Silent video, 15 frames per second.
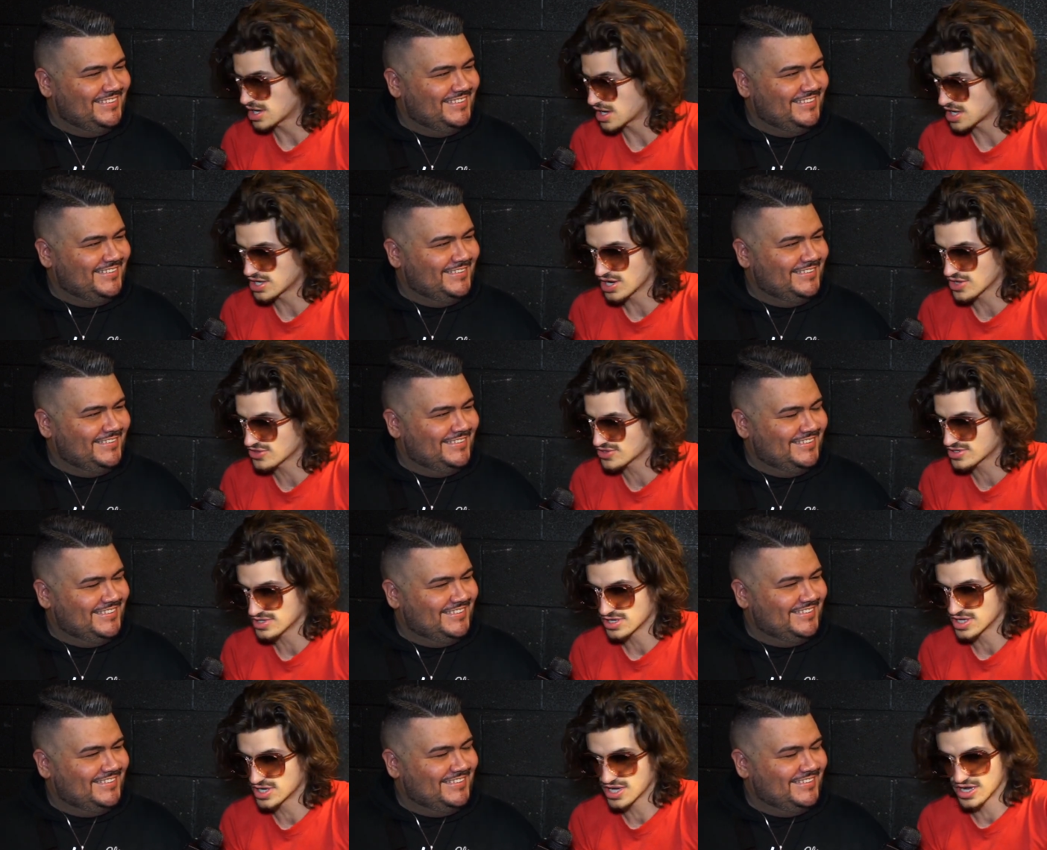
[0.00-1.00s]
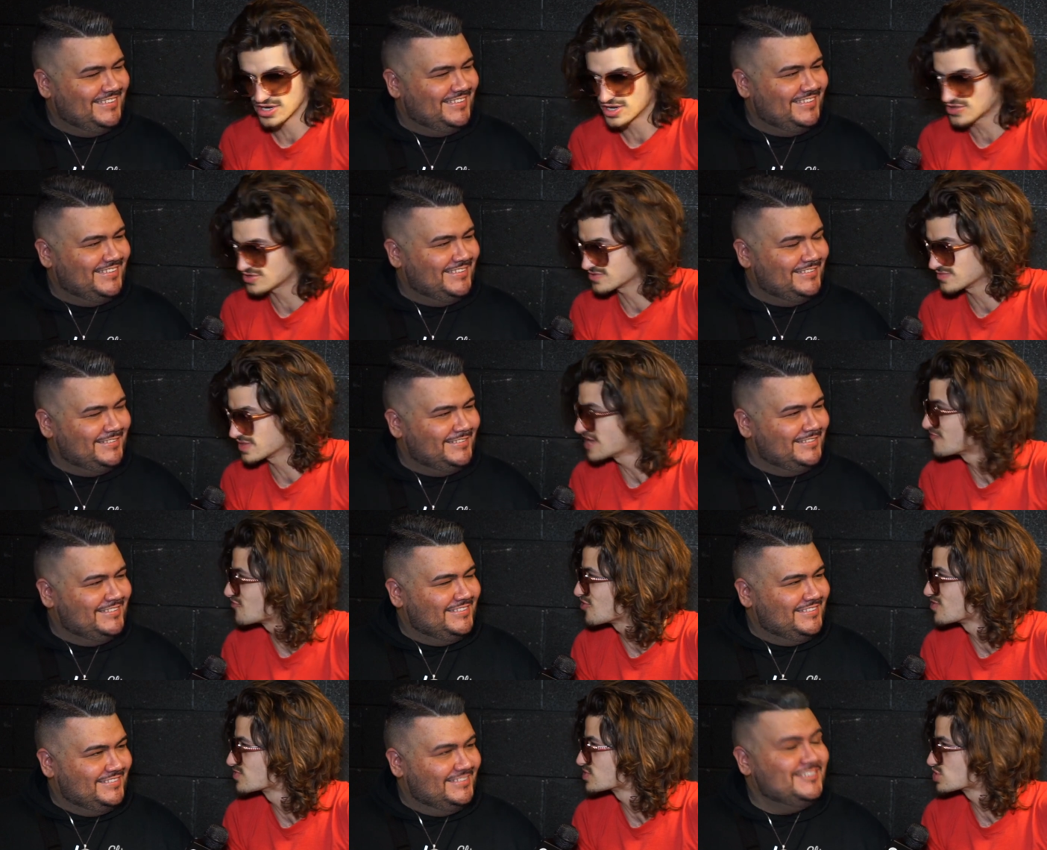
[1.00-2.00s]
Speaker 1: another an, another life
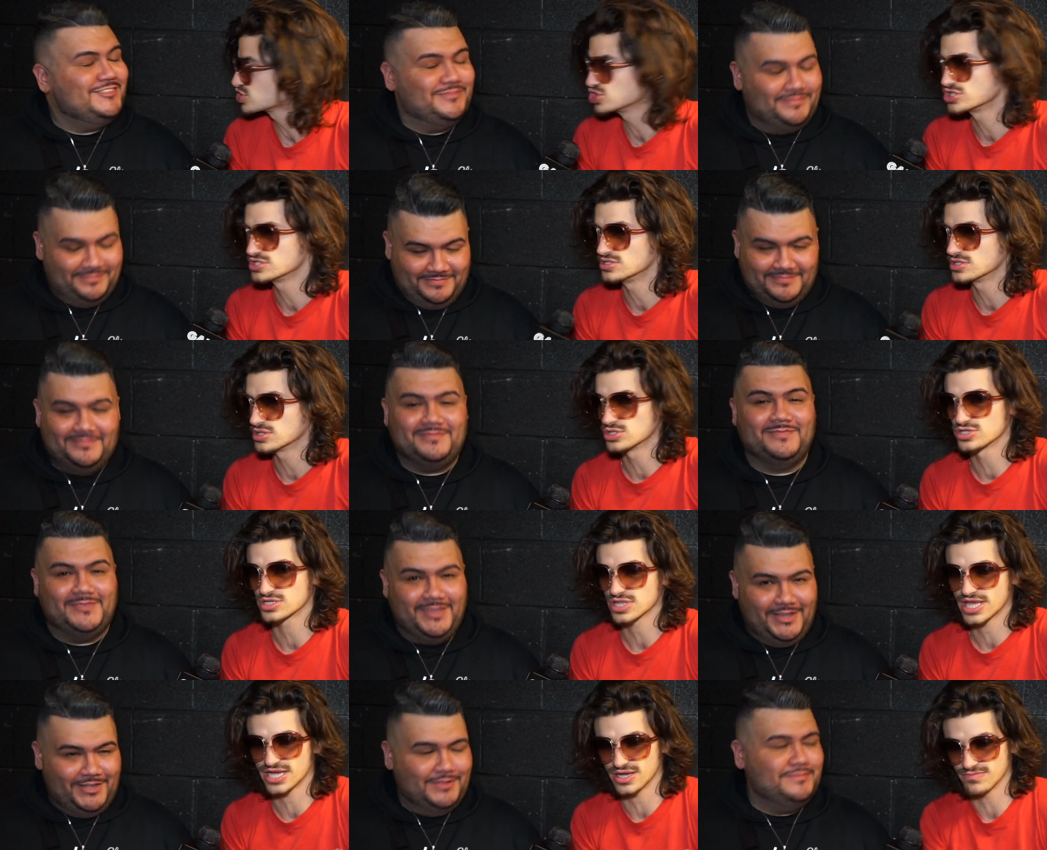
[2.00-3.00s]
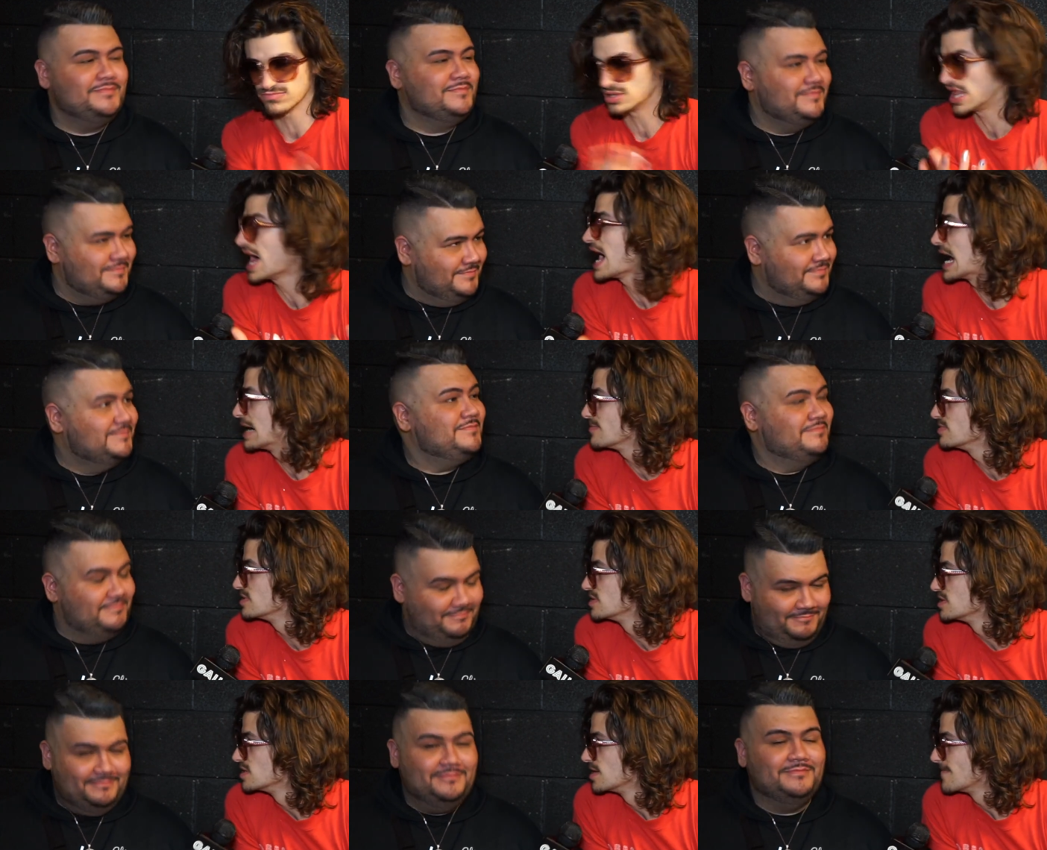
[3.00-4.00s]
form could look like a blob
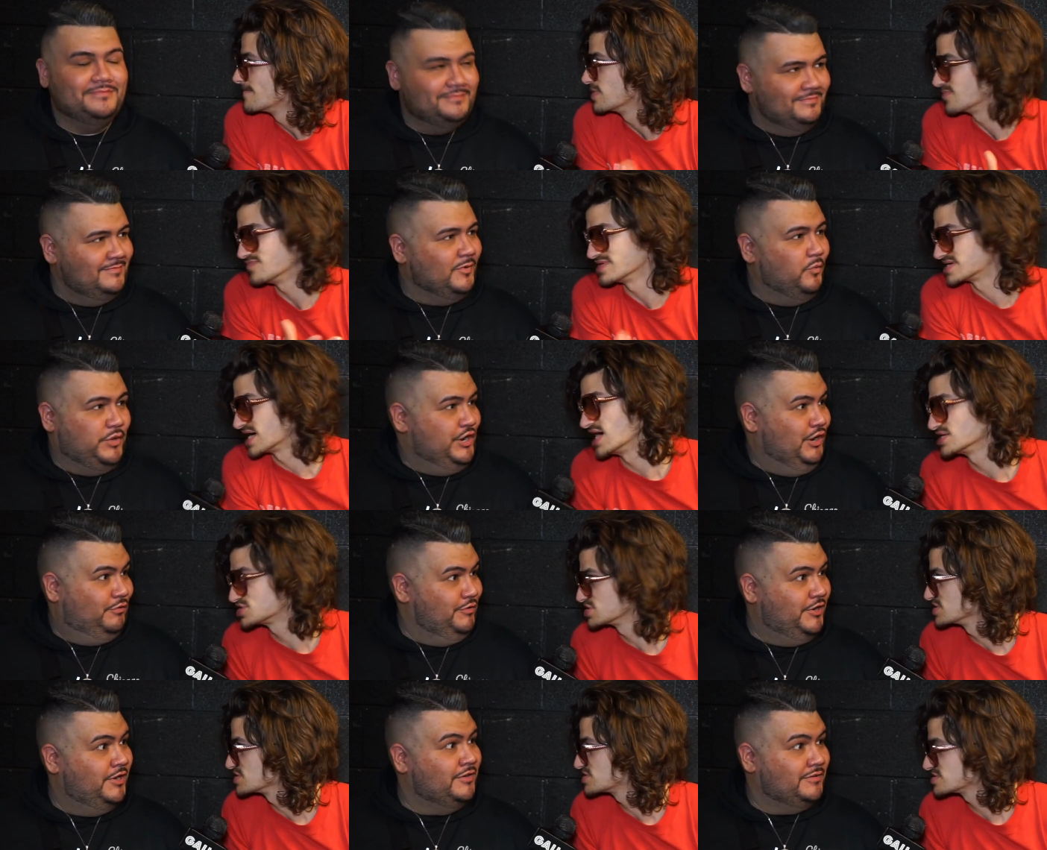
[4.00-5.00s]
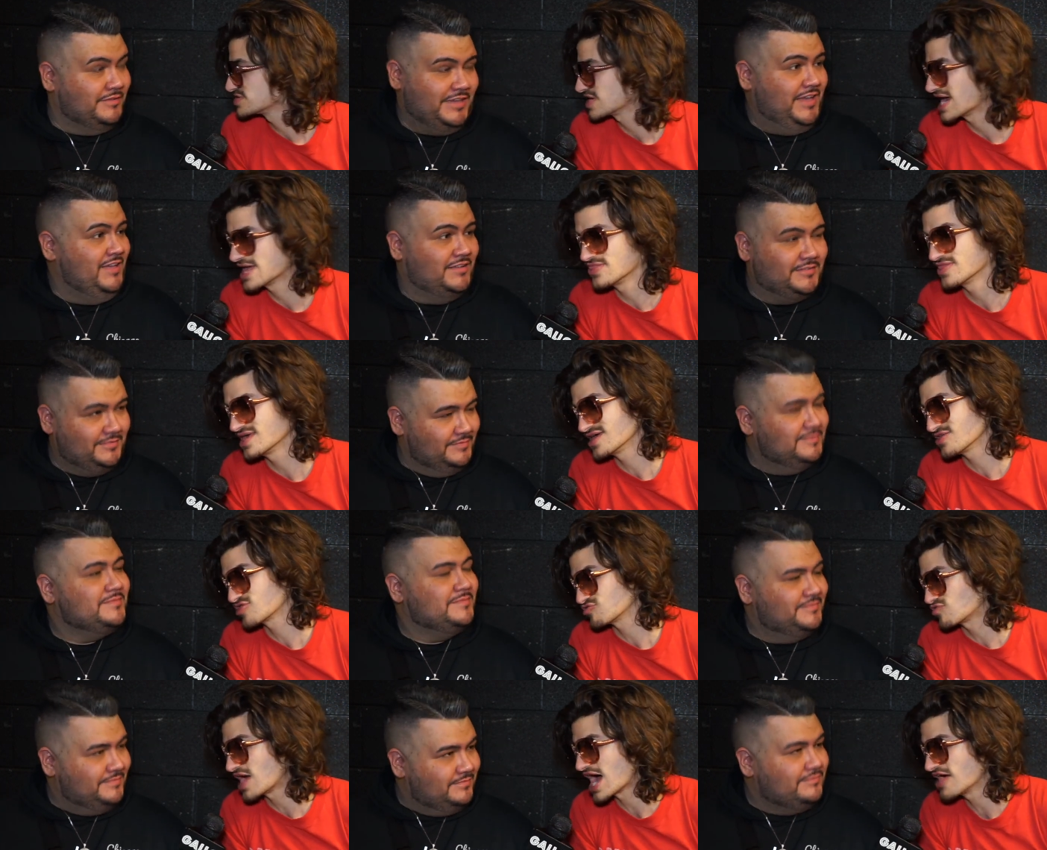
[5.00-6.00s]
mm-hmm. but be conscious yeah. and they
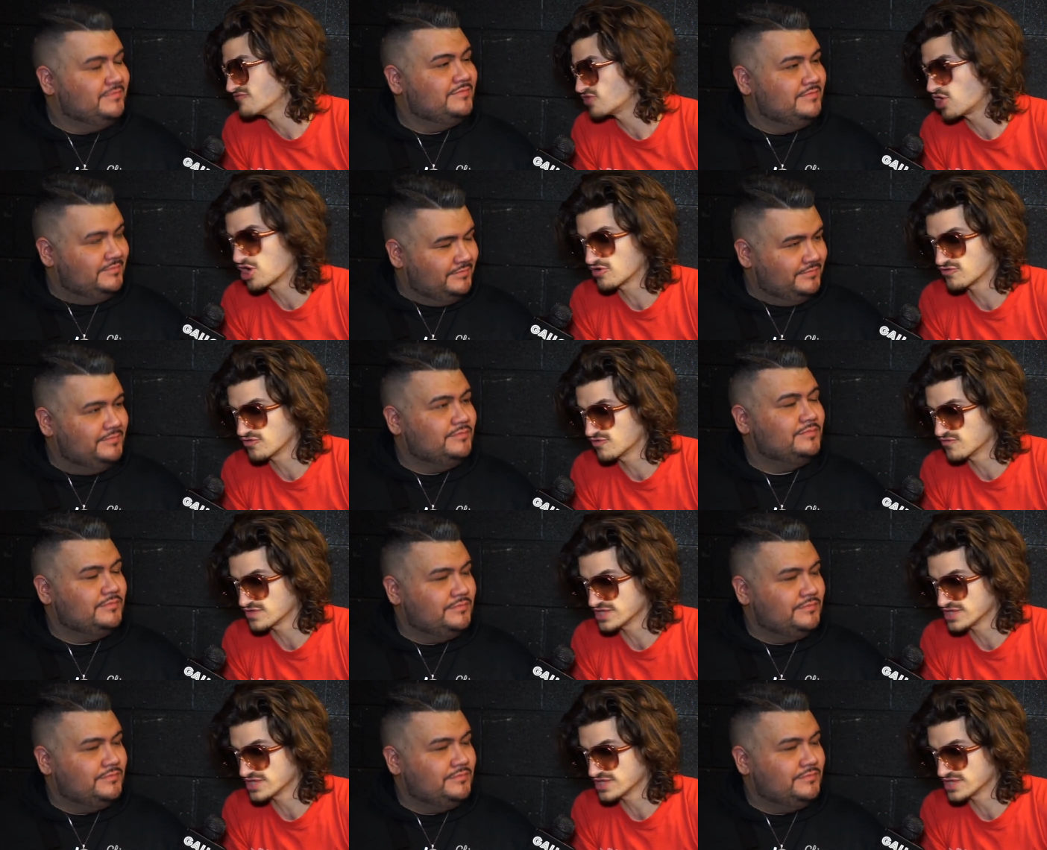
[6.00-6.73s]
thrive off of